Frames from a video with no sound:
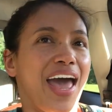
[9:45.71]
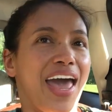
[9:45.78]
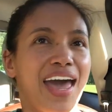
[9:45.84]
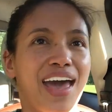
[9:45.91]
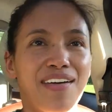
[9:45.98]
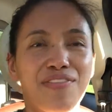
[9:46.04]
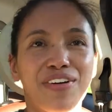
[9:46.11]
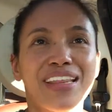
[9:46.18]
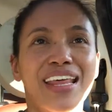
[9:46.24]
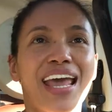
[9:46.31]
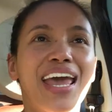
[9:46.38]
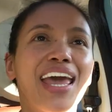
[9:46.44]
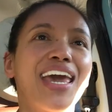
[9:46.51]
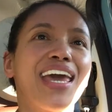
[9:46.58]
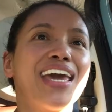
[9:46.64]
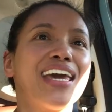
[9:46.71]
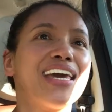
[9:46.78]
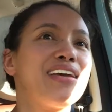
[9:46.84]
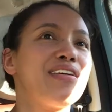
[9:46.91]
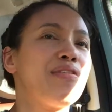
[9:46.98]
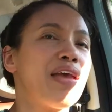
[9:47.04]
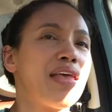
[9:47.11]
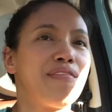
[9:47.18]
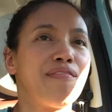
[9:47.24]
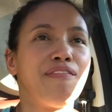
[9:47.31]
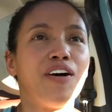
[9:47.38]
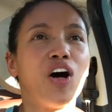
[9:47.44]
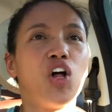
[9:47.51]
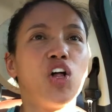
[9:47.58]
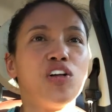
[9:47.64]
everything
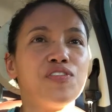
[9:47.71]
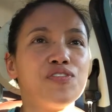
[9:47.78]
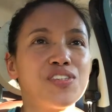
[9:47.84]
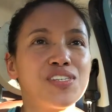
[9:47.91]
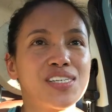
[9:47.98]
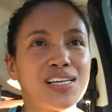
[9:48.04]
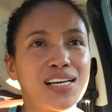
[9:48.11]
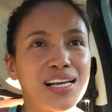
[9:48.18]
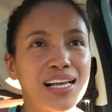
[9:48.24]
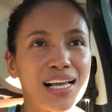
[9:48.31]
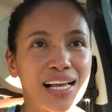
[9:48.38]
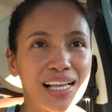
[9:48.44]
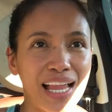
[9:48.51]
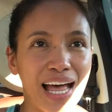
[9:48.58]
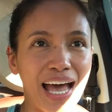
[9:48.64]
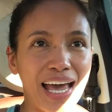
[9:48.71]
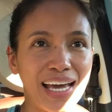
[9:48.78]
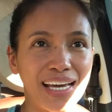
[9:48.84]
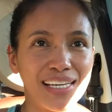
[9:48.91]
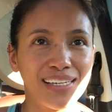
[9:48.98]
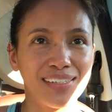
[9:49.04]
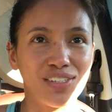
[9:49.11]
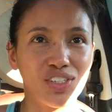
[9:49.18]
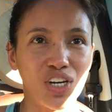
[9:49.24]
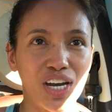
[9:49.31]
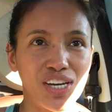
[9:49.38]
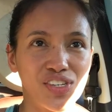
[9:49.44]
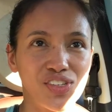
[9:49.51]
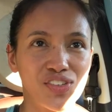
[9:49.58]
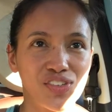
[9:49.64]
involves like
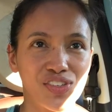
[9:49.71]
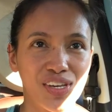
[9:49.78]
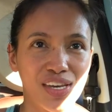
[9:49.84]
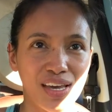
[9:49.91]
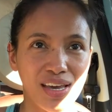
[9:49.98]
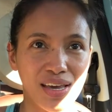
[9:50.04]
just